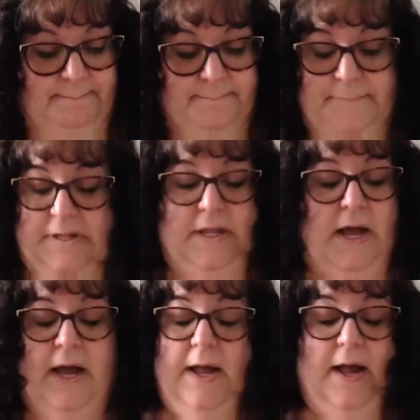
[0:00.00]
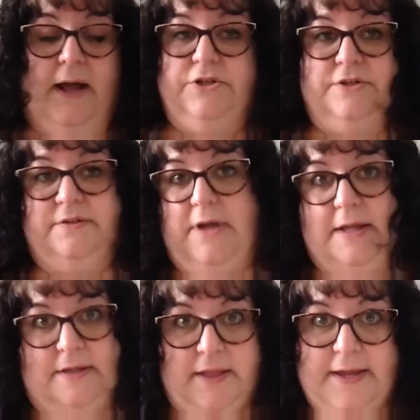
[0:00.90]
But I
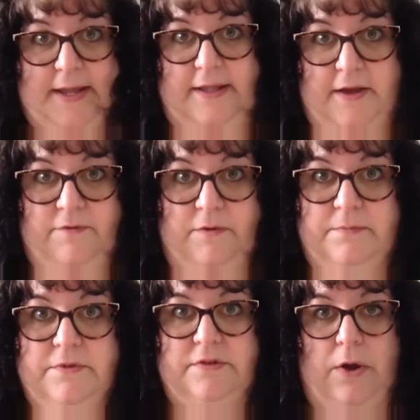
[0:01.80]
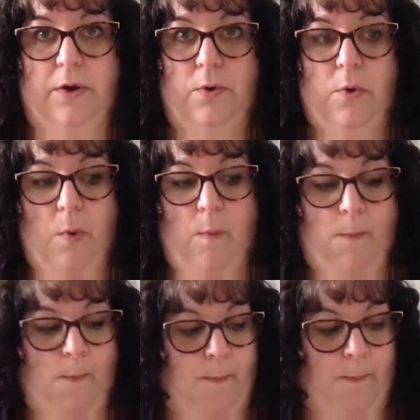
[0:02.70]
didn't like any of them. So,
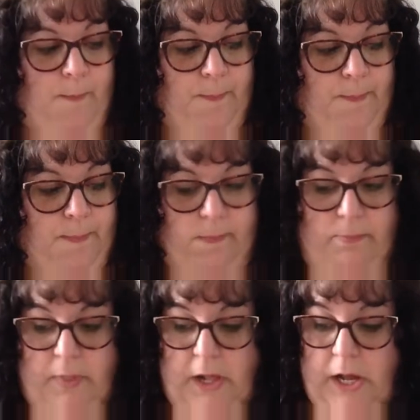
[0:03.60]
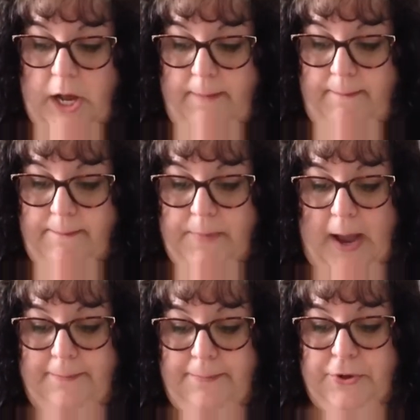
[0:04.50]
I
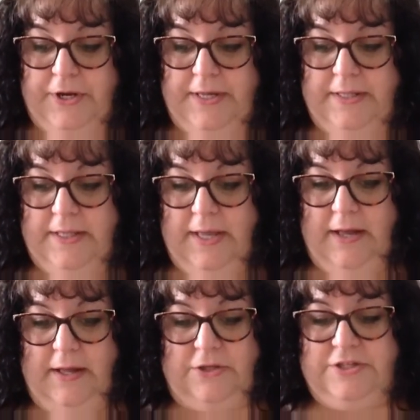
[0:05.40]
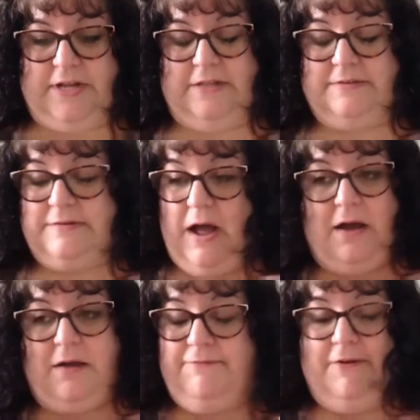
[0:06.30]
just got a
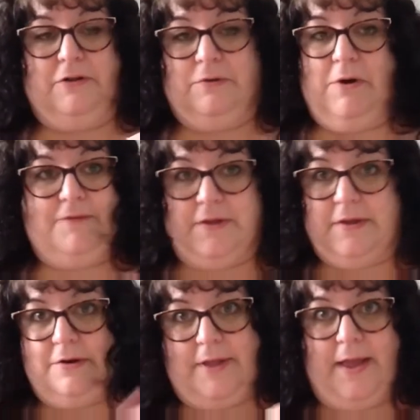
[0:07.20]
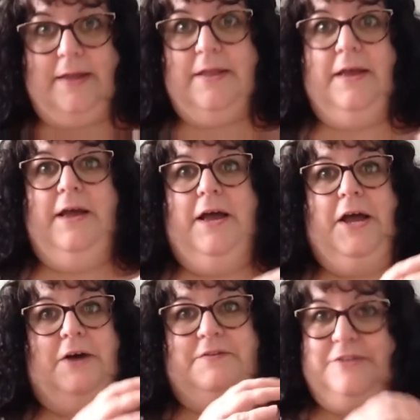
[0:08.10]
stock photo off the internet
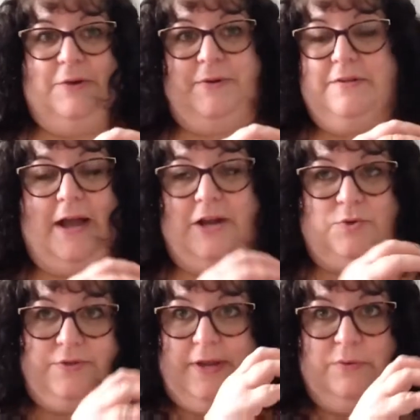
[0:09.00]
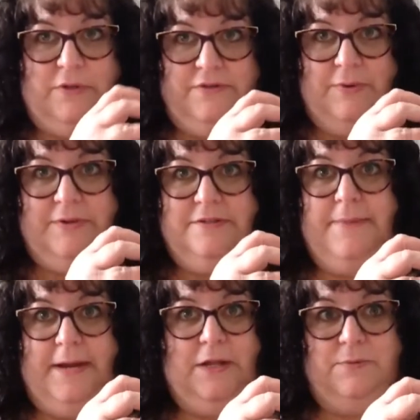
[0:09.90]
of a sewing
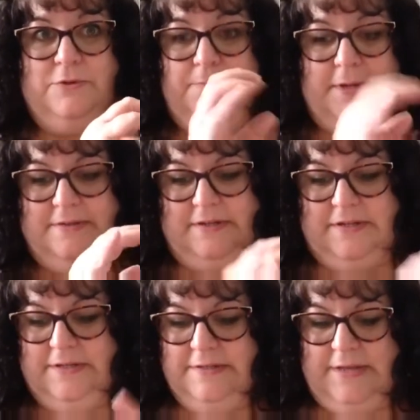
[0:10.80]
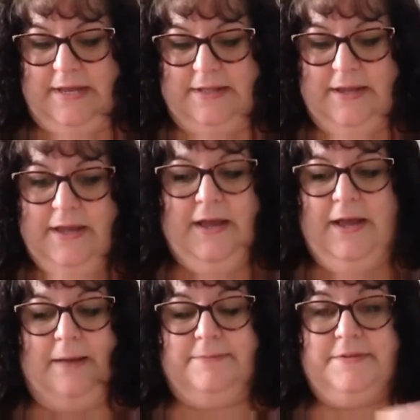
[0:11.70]
tomato with pins in it and said,
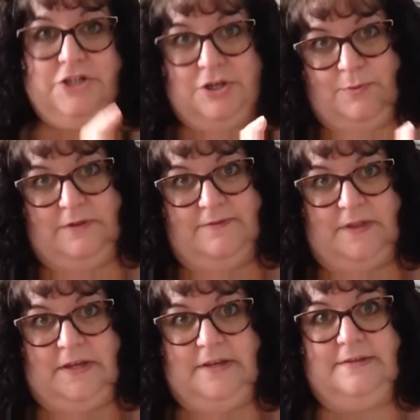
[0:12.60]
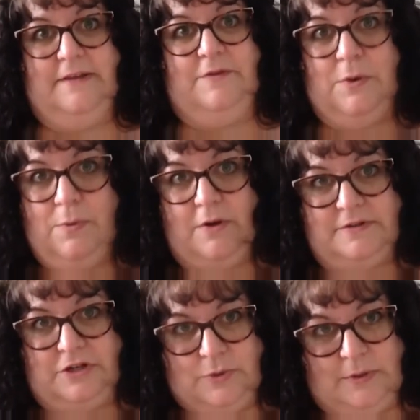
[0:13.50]
I'm stitching one of these. Have you all
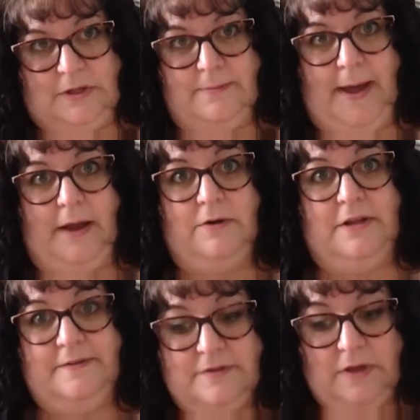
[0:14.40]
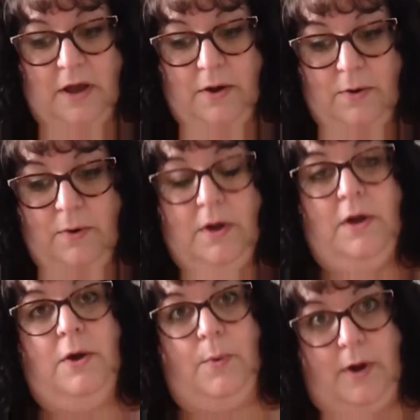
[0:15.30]
stitched the pattern? If so,
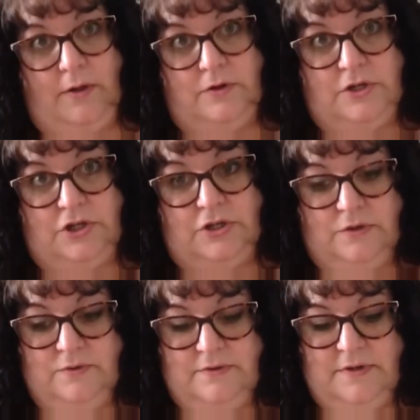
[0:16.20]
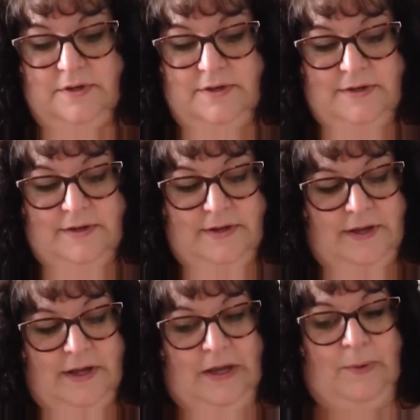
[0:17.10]
what color did you use?
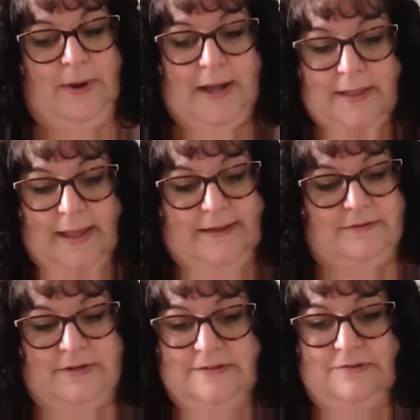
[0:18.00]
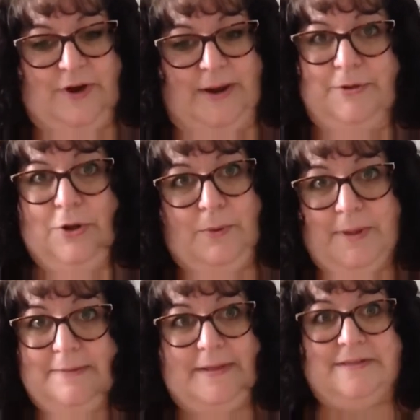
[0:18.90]
Well, I got likes on Instagram, but
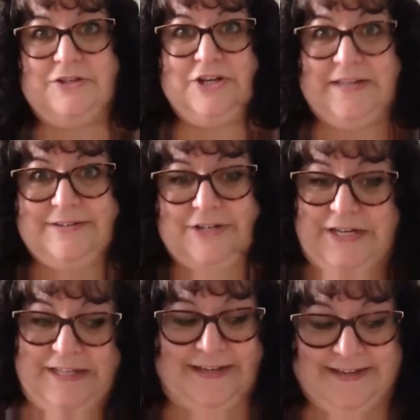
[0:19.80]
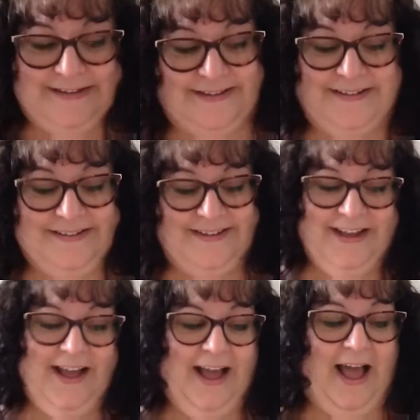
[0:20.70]
nobody made a suggestion.
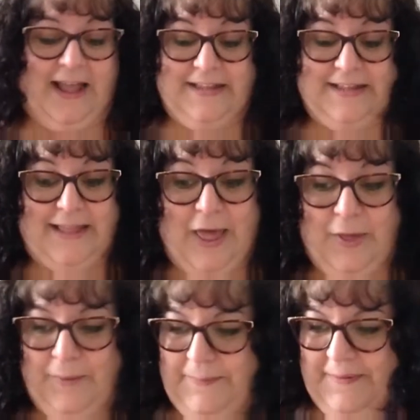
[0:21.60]
I needed help.